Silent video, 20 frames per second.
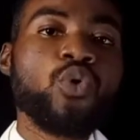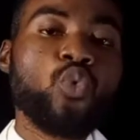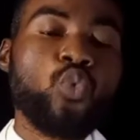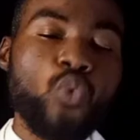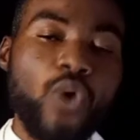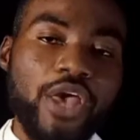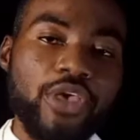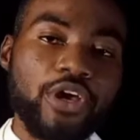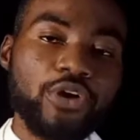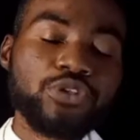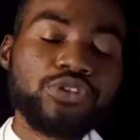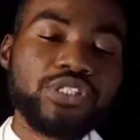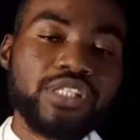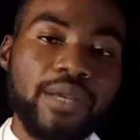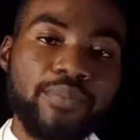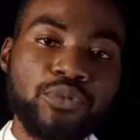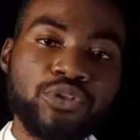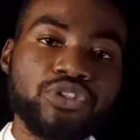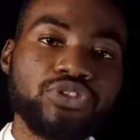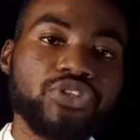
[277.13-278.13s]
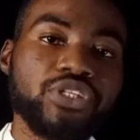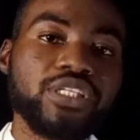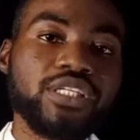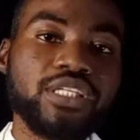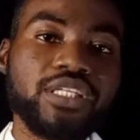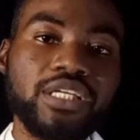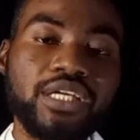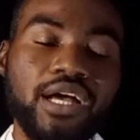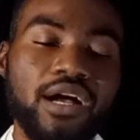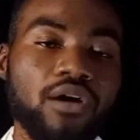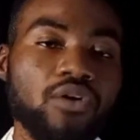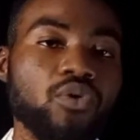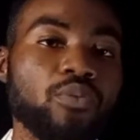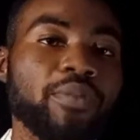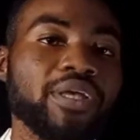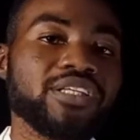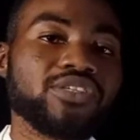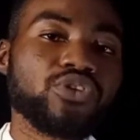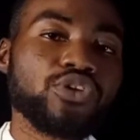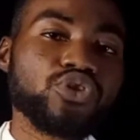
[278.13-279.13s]
Where you're going to demonstrate clinical
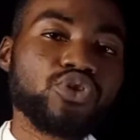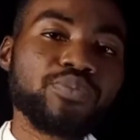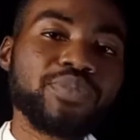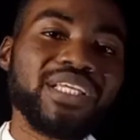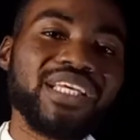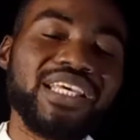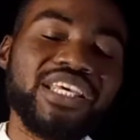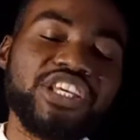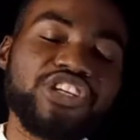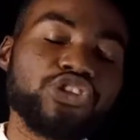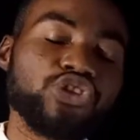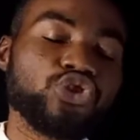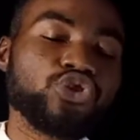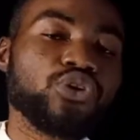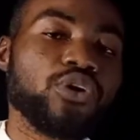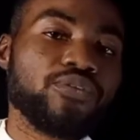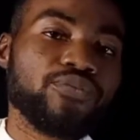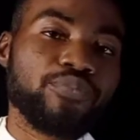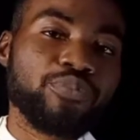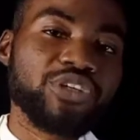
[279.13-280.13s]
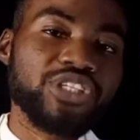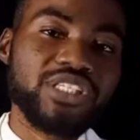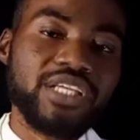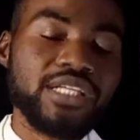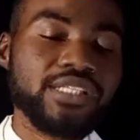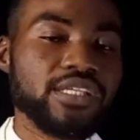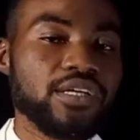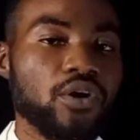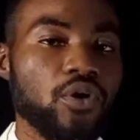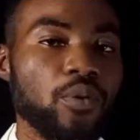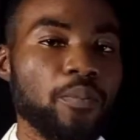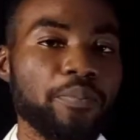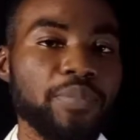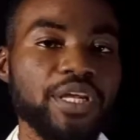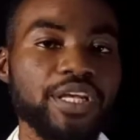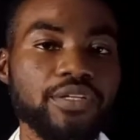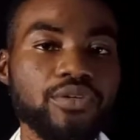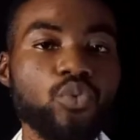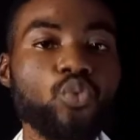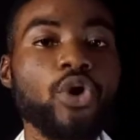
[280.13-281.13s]
acumen is going to be the history of presenting
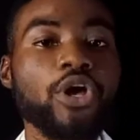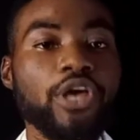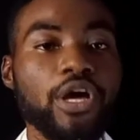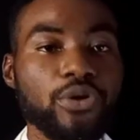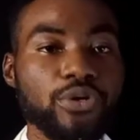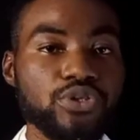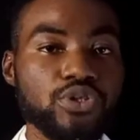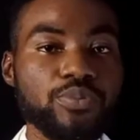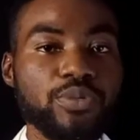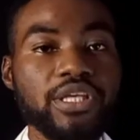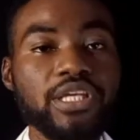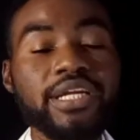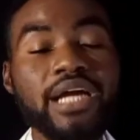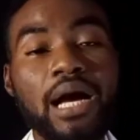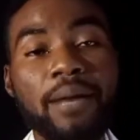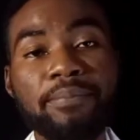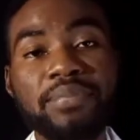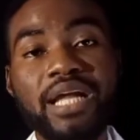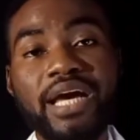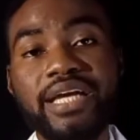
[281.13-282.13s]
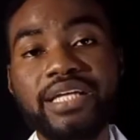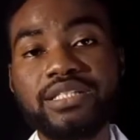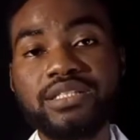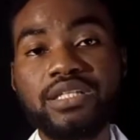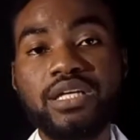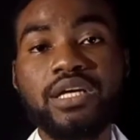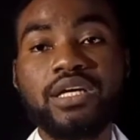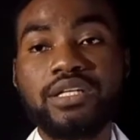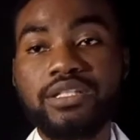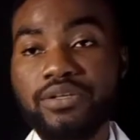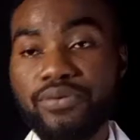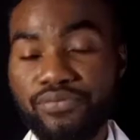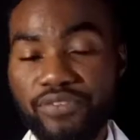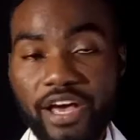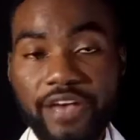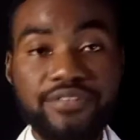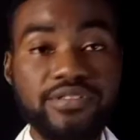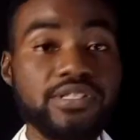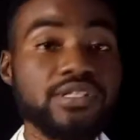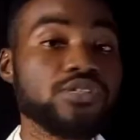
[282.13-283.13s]
complaint, where you're going to be either applying the
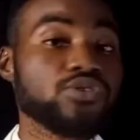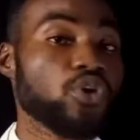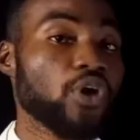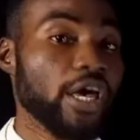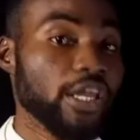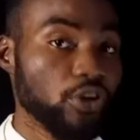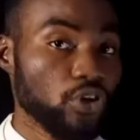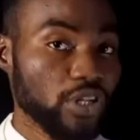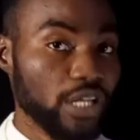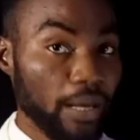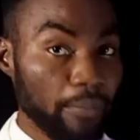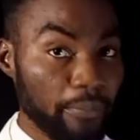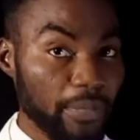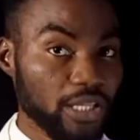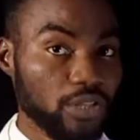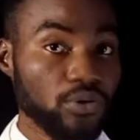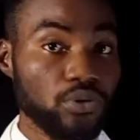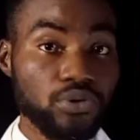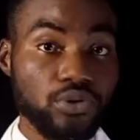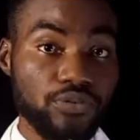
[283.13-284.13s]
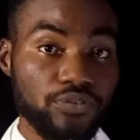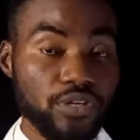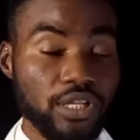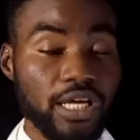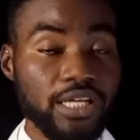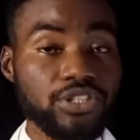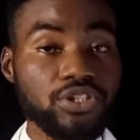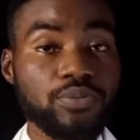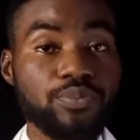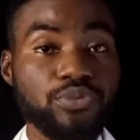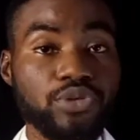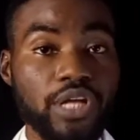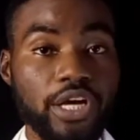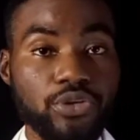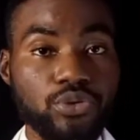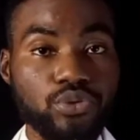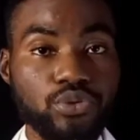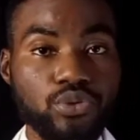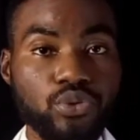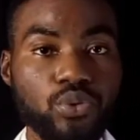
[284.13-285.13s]
5 C's or any other method of clerkship
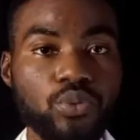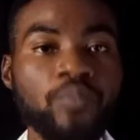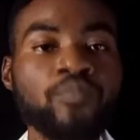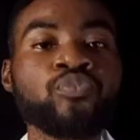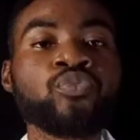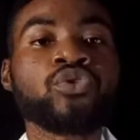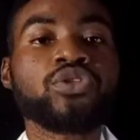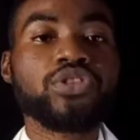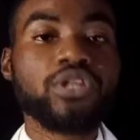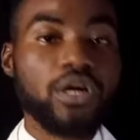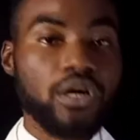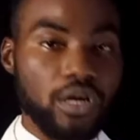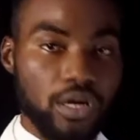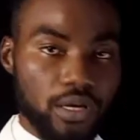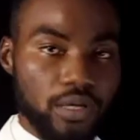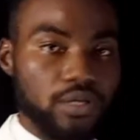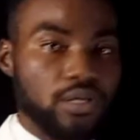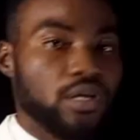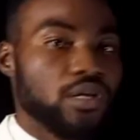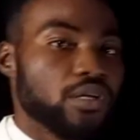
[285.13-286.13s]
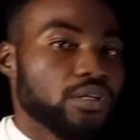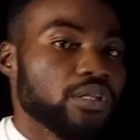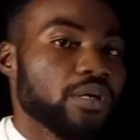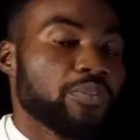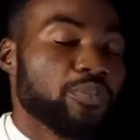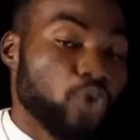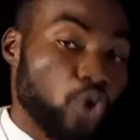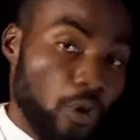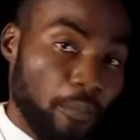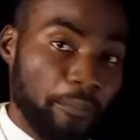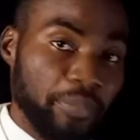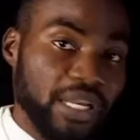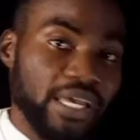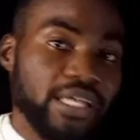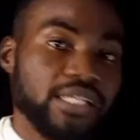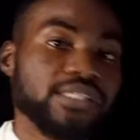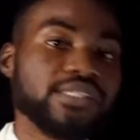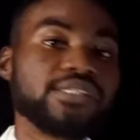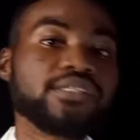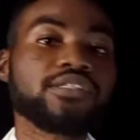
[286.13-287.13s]
that the
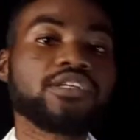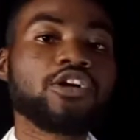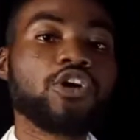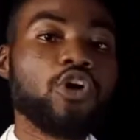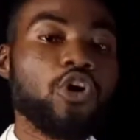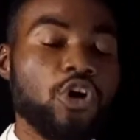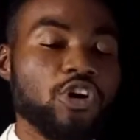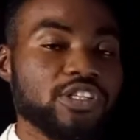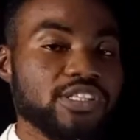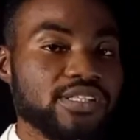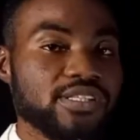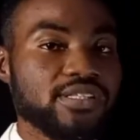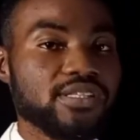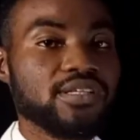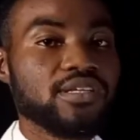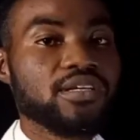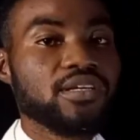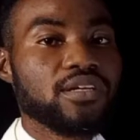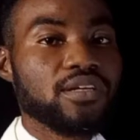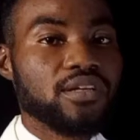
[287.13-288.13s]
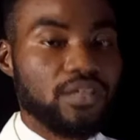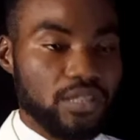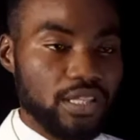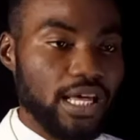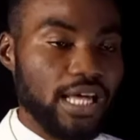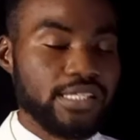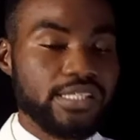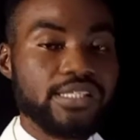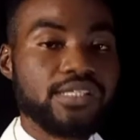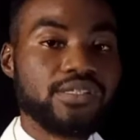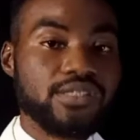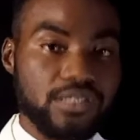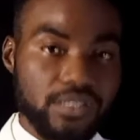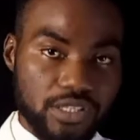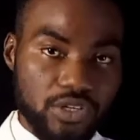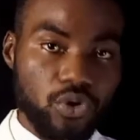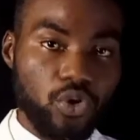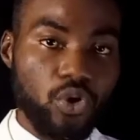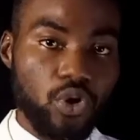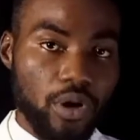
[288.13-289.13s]
complaints, the cause, that is
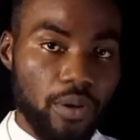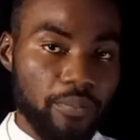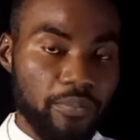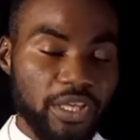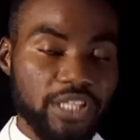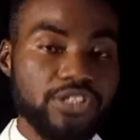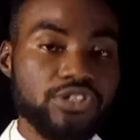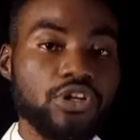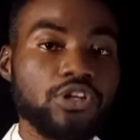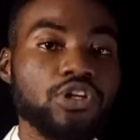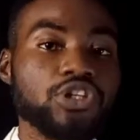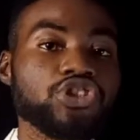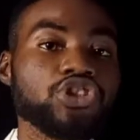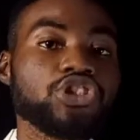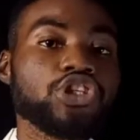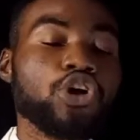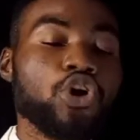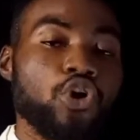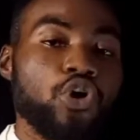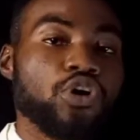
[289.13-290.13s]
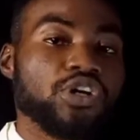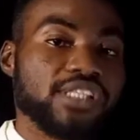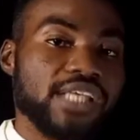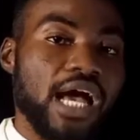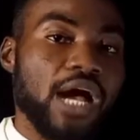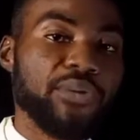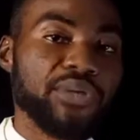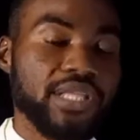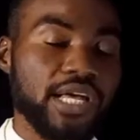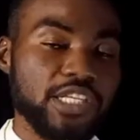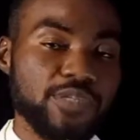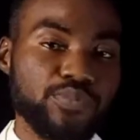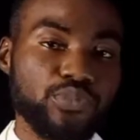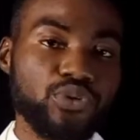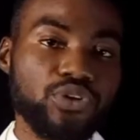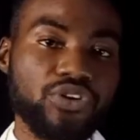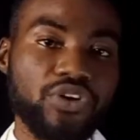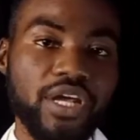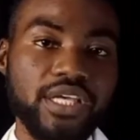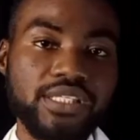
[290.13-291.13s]
the etiology, the cause, how it has
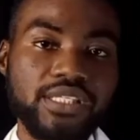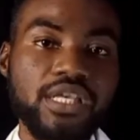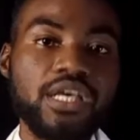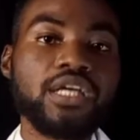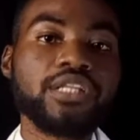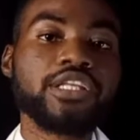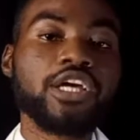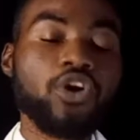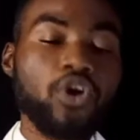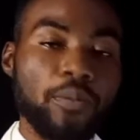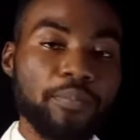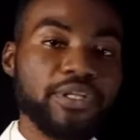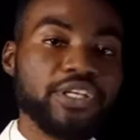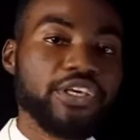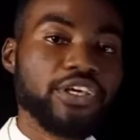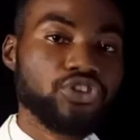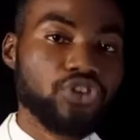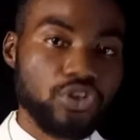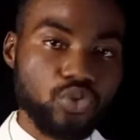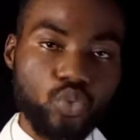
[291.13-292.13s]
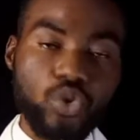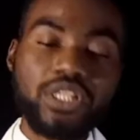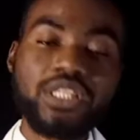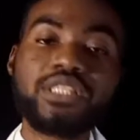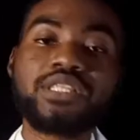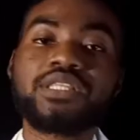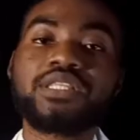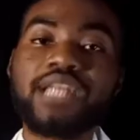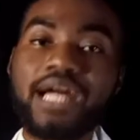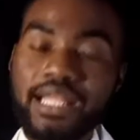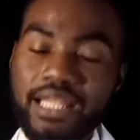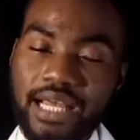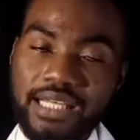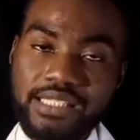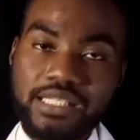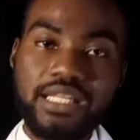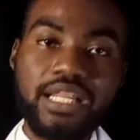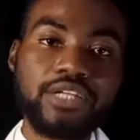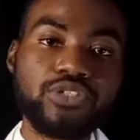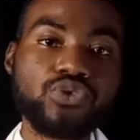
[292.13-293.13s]
progressed, the complications, what that
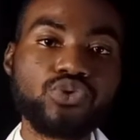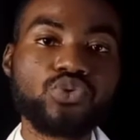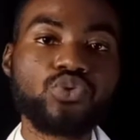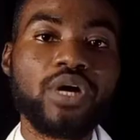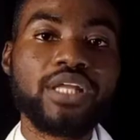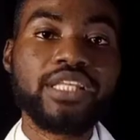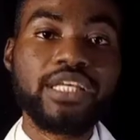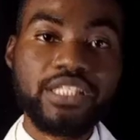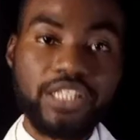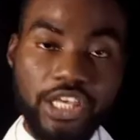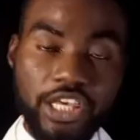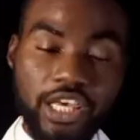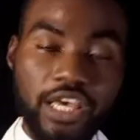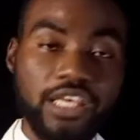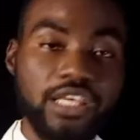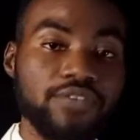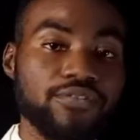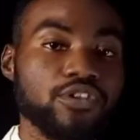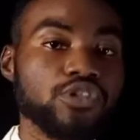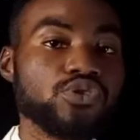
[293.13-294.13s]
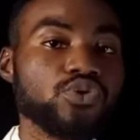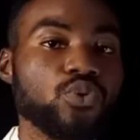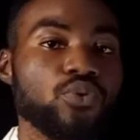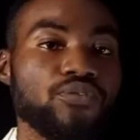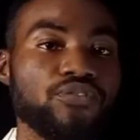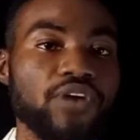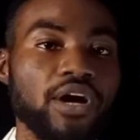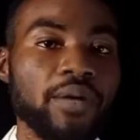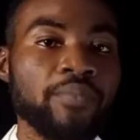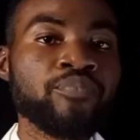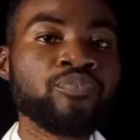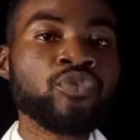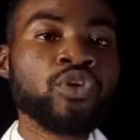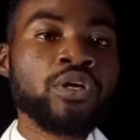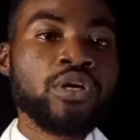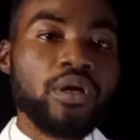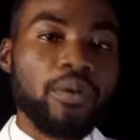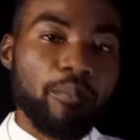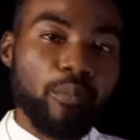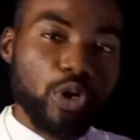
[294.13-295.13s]
has led to, and then the caregiving so far.
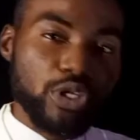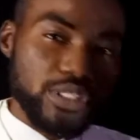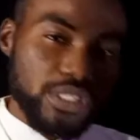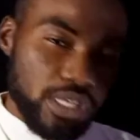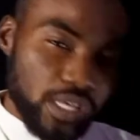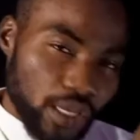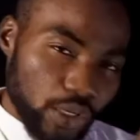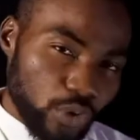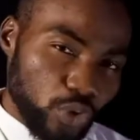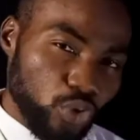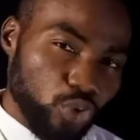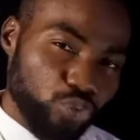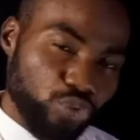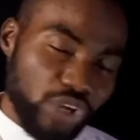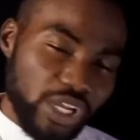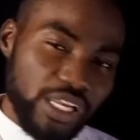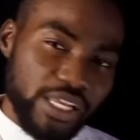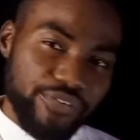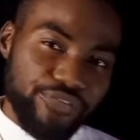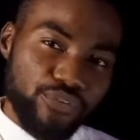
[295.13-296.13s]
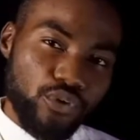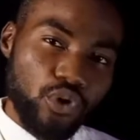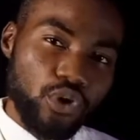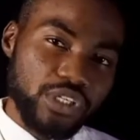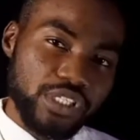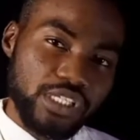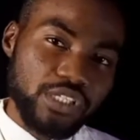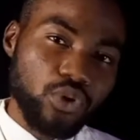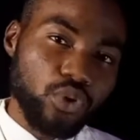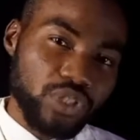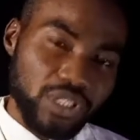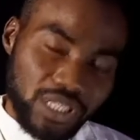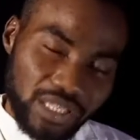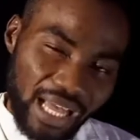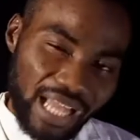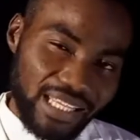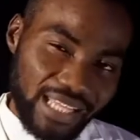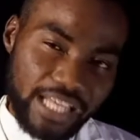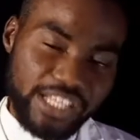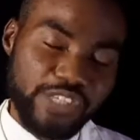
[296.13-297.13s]
But really focusing on
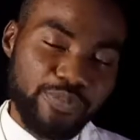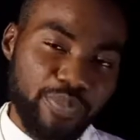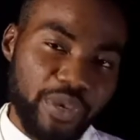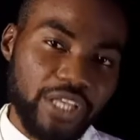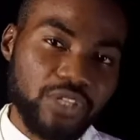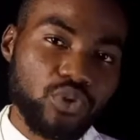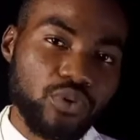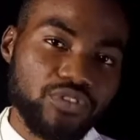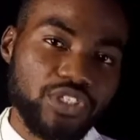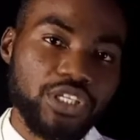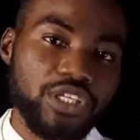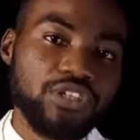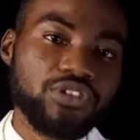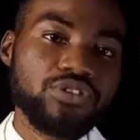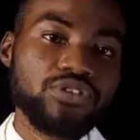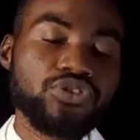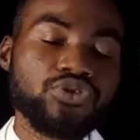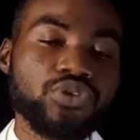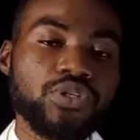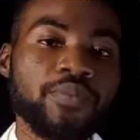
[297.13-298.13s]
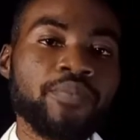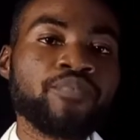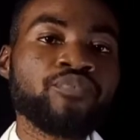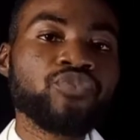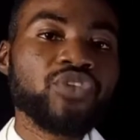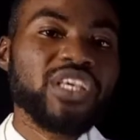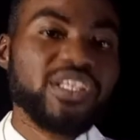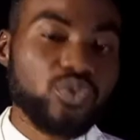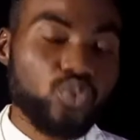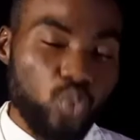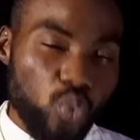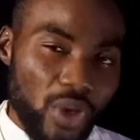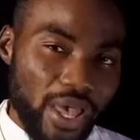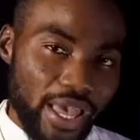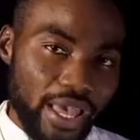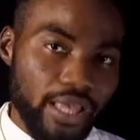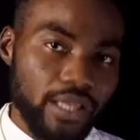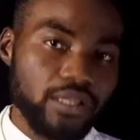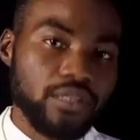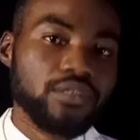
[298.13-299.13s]
that aspect of the history is
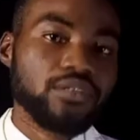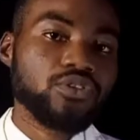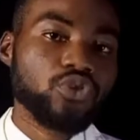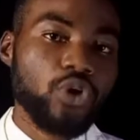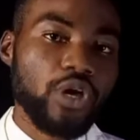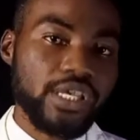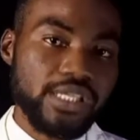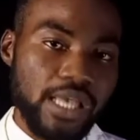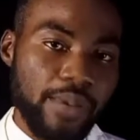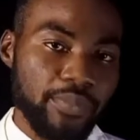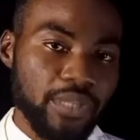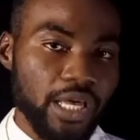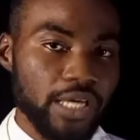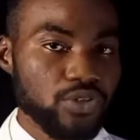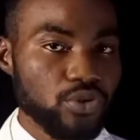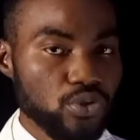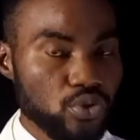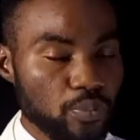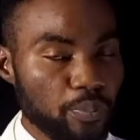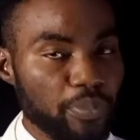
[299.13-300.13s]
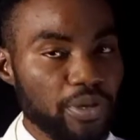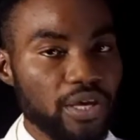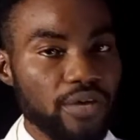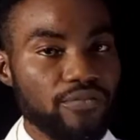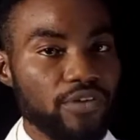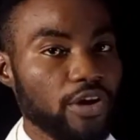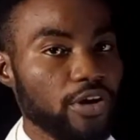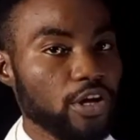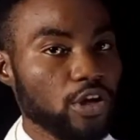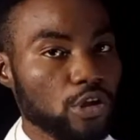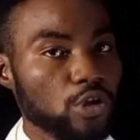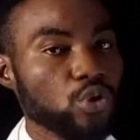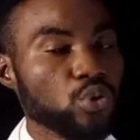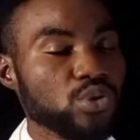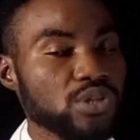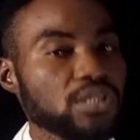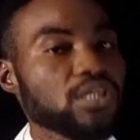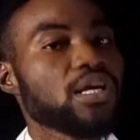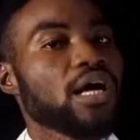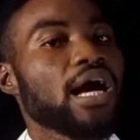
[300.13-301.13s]
where your examiner is going to pay very
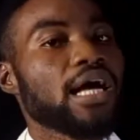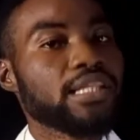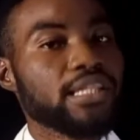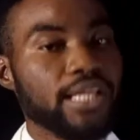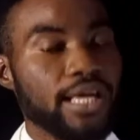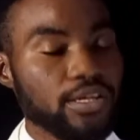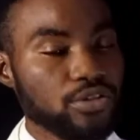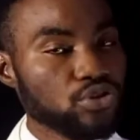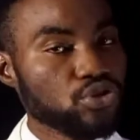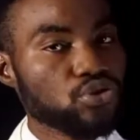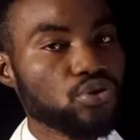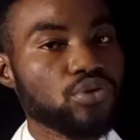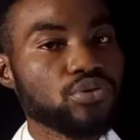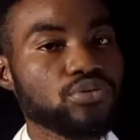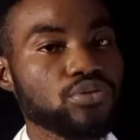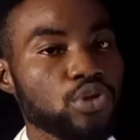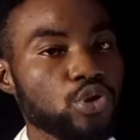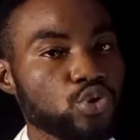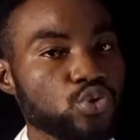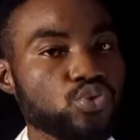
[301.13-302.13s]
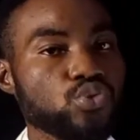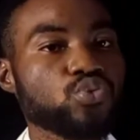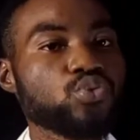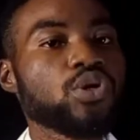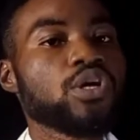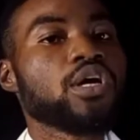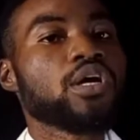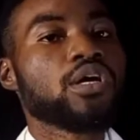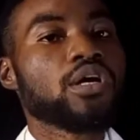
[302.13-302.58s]
close attention to.